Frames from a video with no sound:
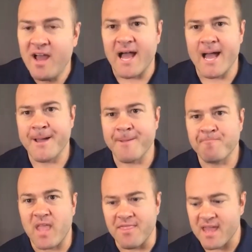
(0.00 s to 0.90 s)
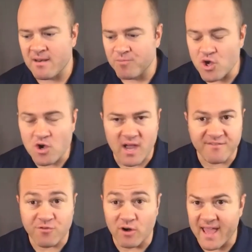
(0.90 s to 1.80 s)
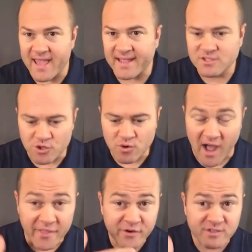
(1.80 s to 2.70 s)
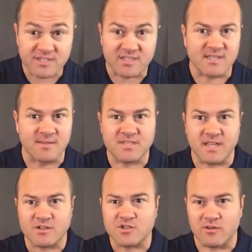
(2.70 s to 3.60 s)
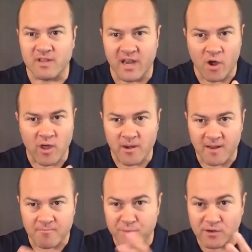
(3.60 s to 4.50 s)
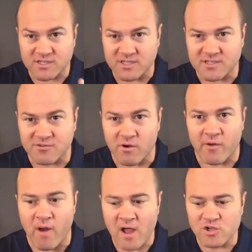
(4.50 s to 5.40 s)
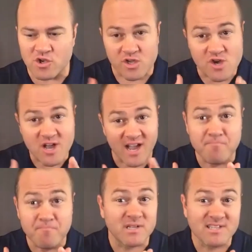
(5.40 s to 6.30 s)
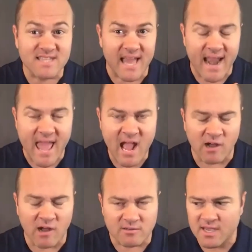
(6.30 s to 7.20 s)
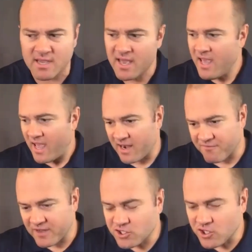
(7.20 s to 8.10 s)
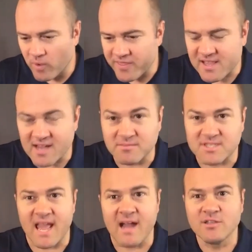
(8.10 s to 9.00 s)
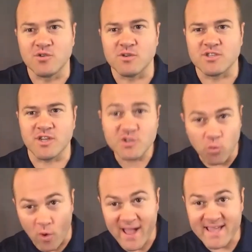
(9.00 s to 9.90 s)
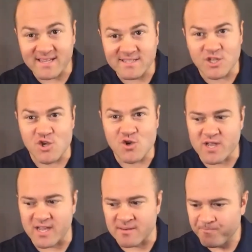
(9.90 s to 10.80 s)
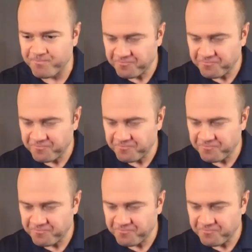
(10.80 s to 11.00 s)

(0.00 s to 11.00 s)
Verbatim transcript: um, and then you kind of rely into other systems that are, you know, and, and processes around you, and you kind of build that out. And eventually, when that comes down to is there's ways that you can